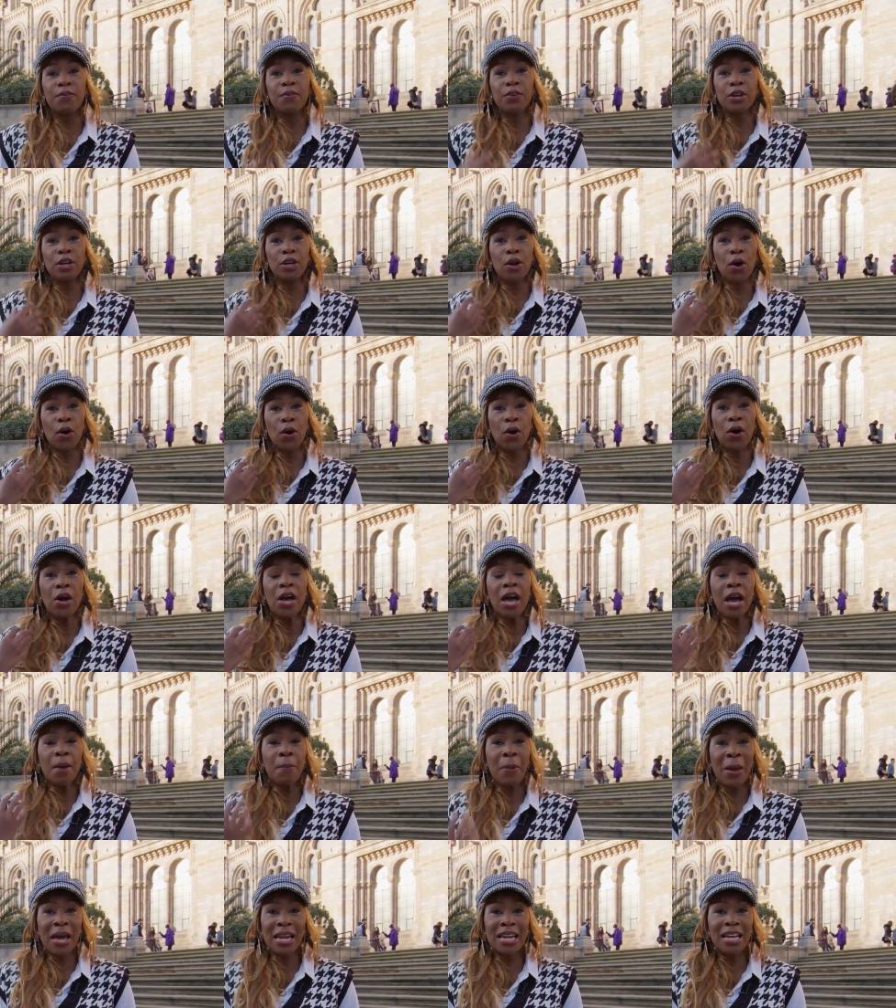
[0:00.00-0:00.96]
you know,
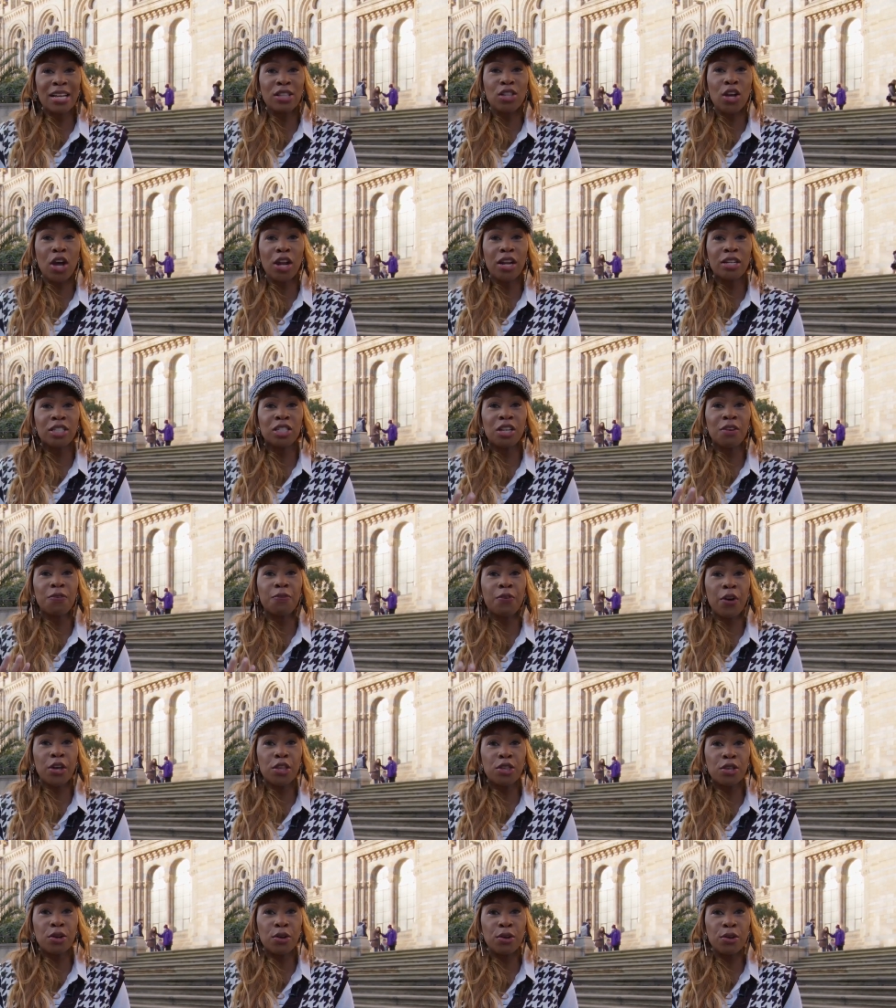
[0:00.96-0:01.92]
paleontology
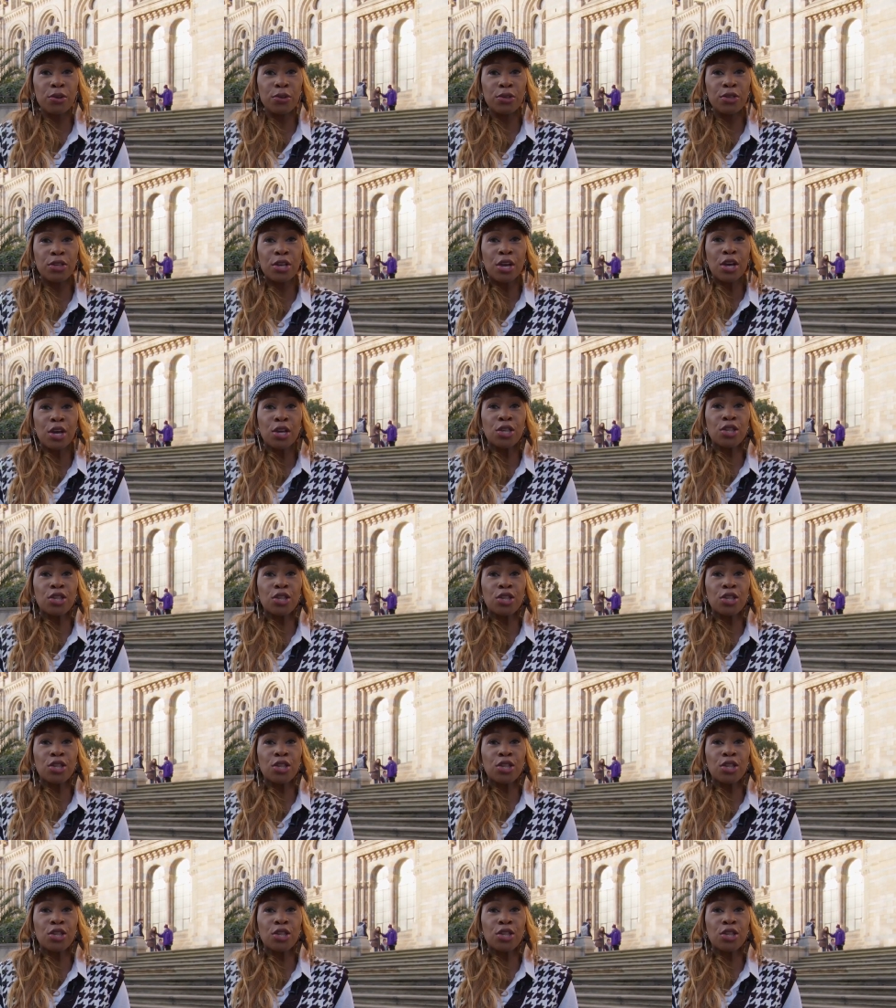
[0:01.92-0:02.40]
fossils.